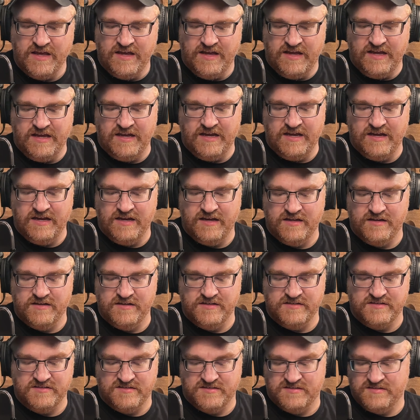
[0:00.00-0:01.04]
and
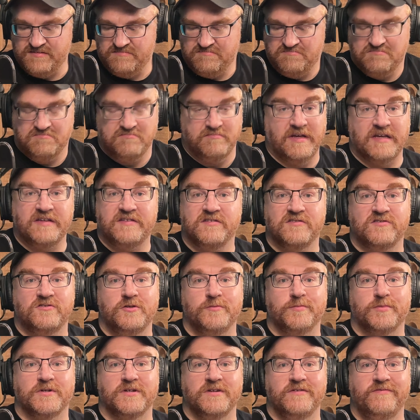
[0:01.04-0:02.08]
it makes it
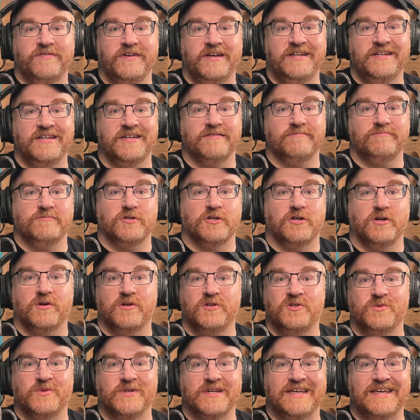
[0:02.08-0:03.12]
super convenient. You're going
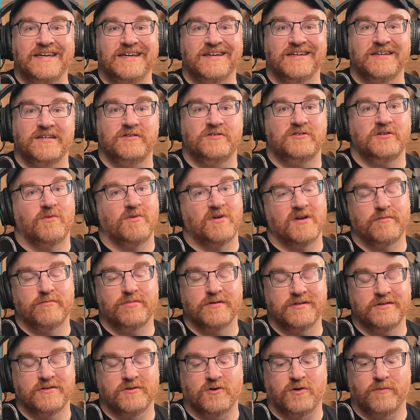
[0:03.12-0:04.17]
to a gig, don't want to
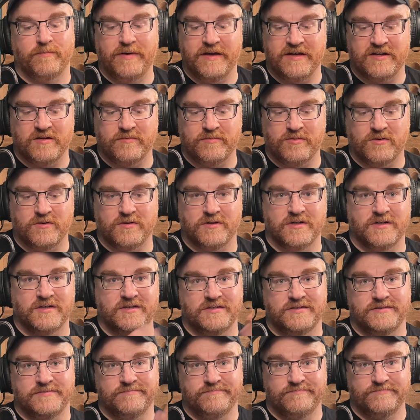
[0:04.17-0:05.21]
bring the whole pedal board,
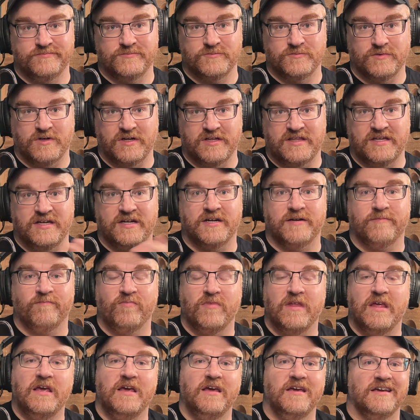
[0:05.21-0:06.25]
right there.
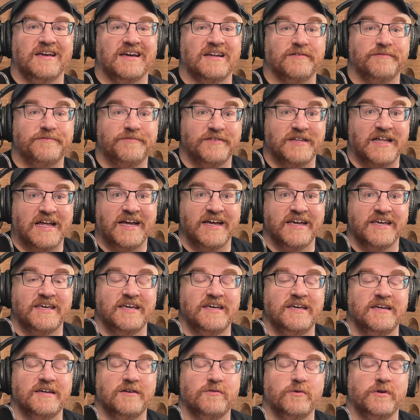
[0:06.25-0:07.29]
You got a fly
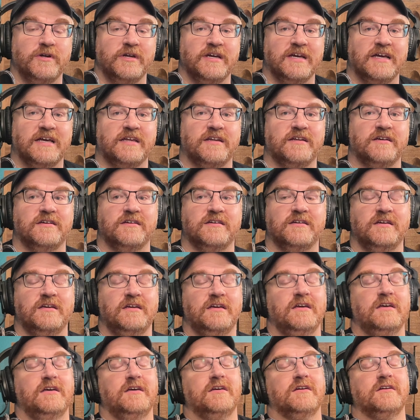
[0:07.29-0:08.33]
gig where you gotta
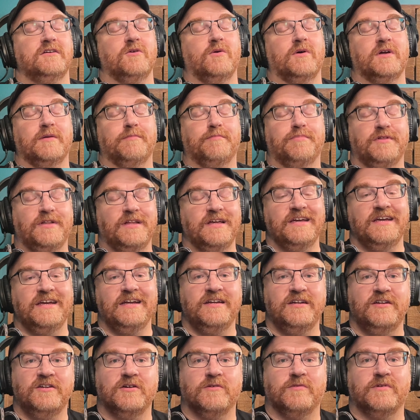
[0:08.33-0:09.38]
go on a
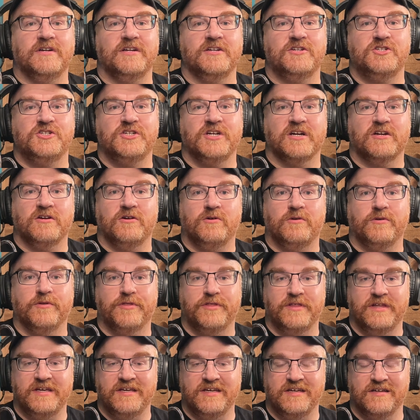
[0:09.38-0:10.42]
plane, you don't want to check a whole
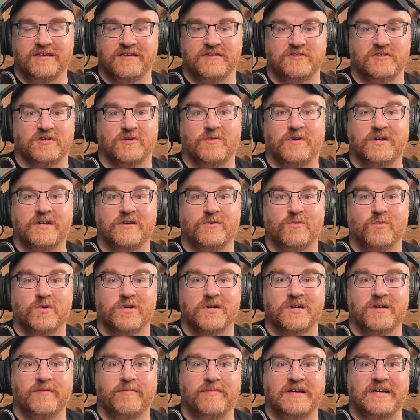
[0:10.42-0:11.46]
thing, don't want to
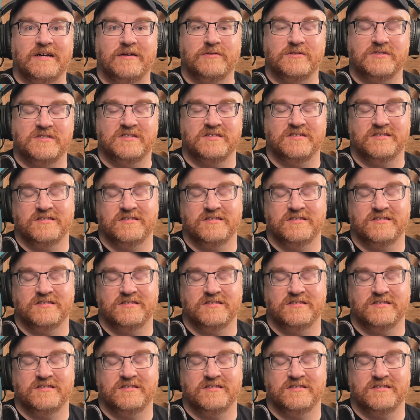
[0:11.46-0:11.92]
worry about,